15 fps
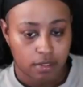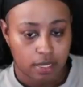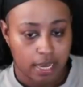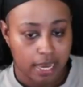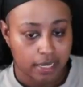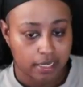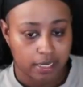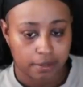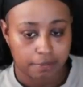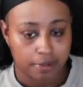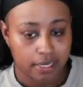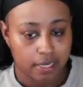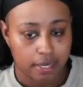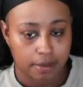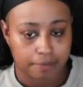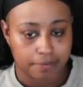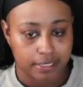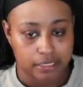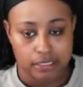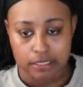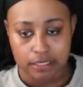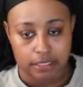I can't make 8
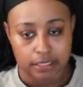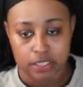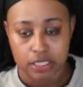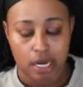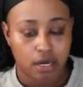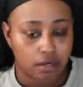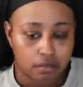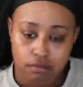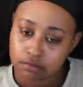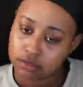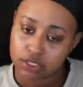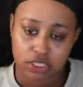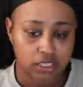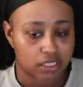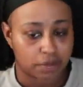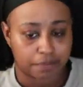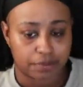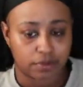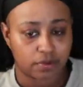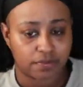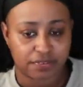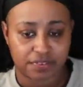minutes of this, y'all. It's a
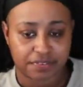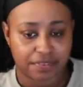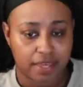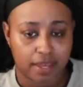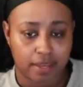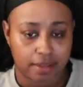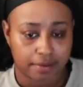beautiful thing.